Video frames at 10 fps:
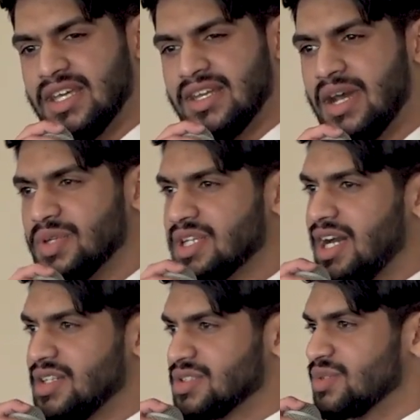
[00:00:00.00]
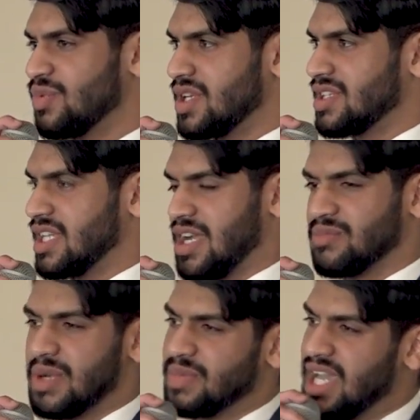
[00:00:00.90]
Now, with college, the one thing I
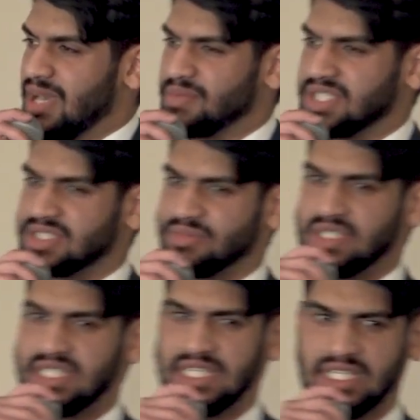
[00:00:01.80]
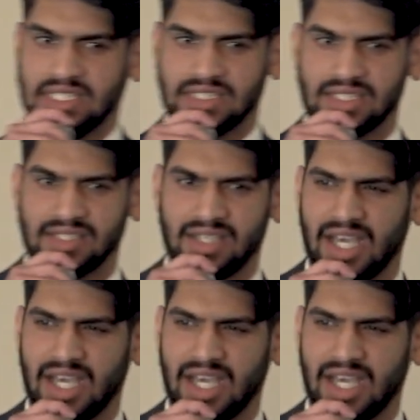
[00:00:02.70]
remember happening to me is,